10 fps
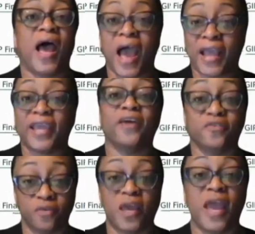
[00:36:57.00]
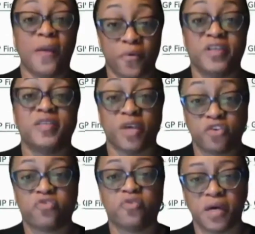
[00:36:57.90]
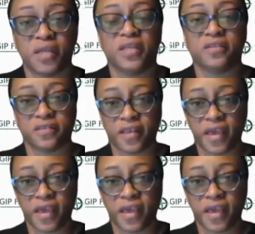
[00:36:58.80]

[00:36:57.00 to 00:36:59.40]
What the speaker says: I got to bring some extra money into the